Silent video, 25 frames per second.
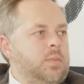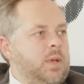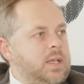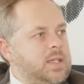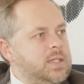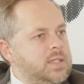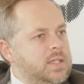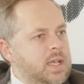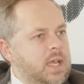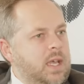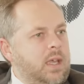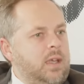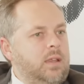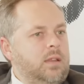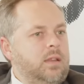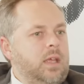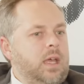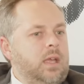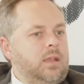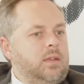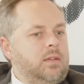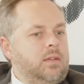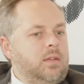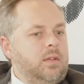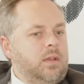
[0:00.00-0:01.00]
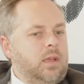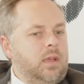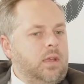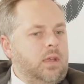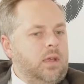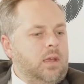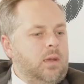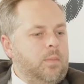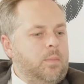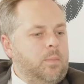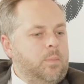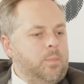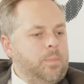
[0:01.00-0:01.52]
by saying that
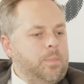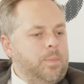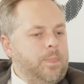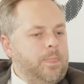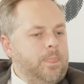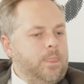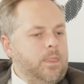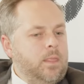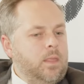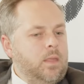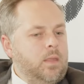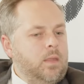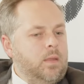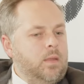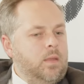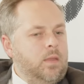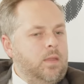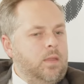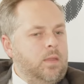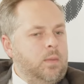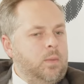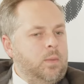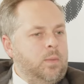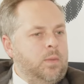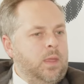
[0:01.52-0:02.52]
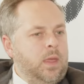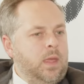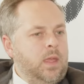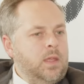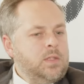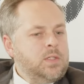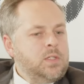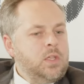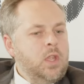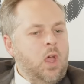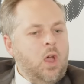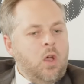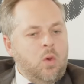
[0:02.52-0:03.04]
there is
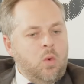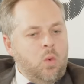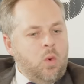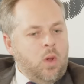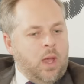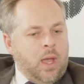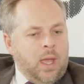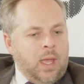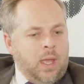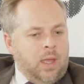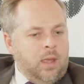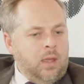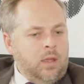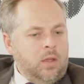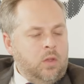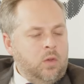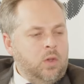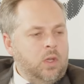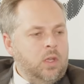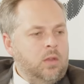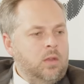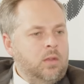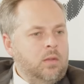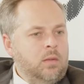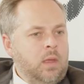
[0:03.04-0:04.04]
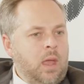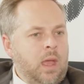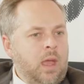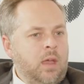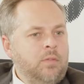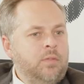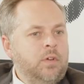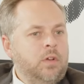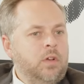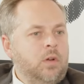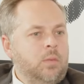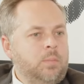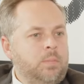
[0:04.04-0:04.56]
no way you can have
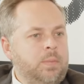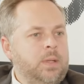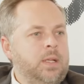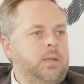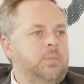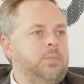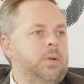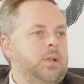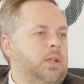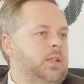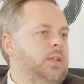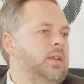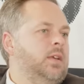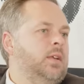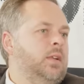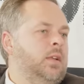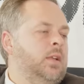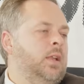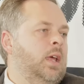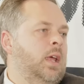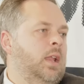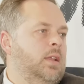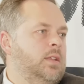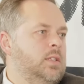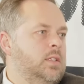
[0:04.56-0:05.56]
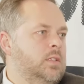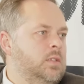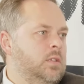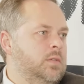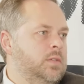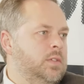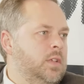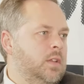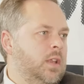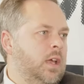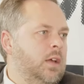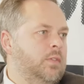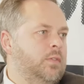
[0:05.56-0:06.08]
a complete political analysis of
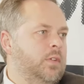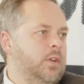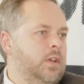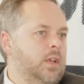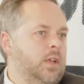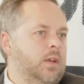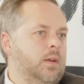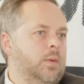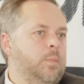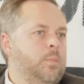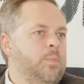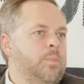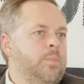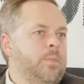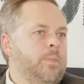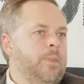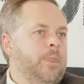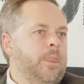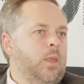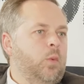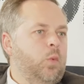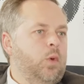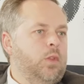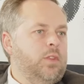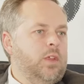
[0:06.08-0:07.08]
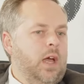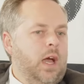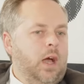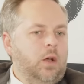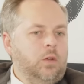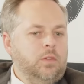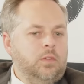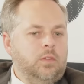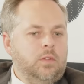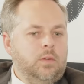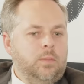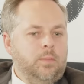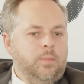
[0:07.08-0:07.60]
South Africa
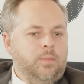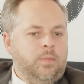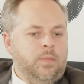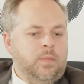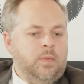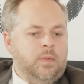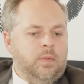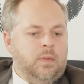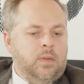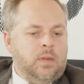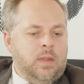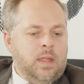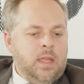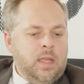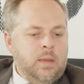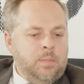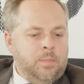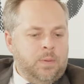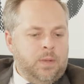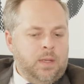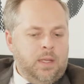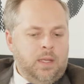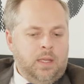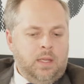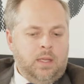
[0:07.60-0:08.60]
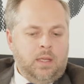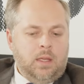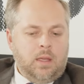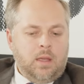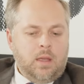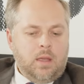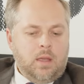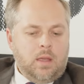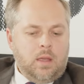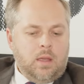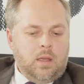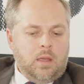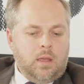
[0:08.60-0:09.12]
without deeply
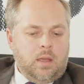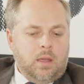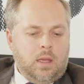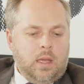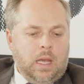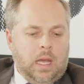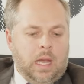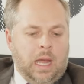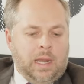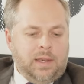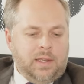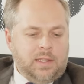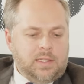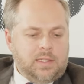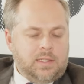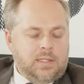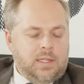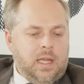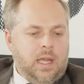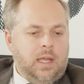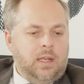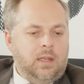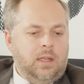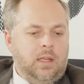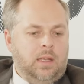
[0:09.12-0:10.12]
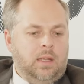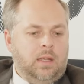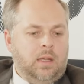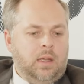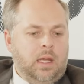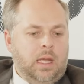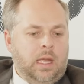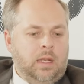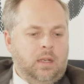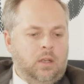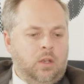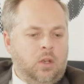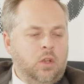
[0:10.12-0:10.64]
understanding
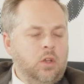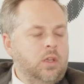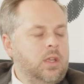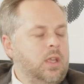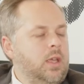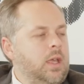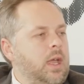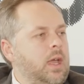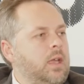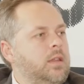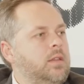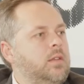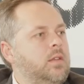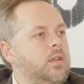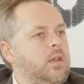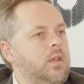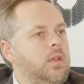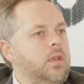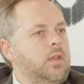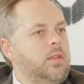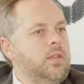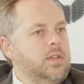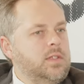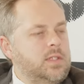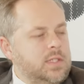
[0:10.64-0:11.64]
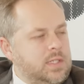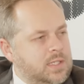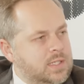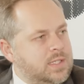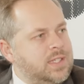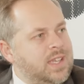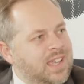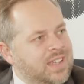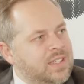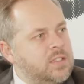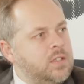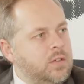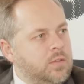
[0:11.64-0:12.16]
and looking at the
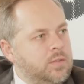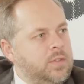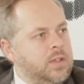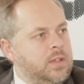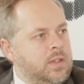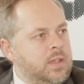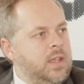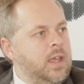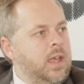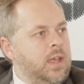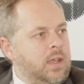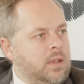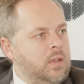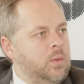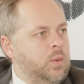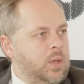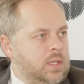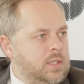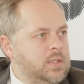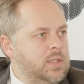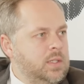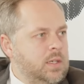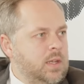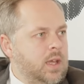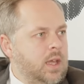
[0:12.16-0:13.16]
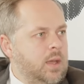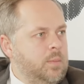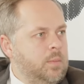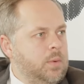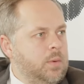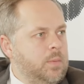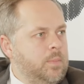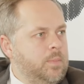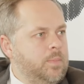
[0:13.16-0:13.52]
success of the DA in the Western Cape.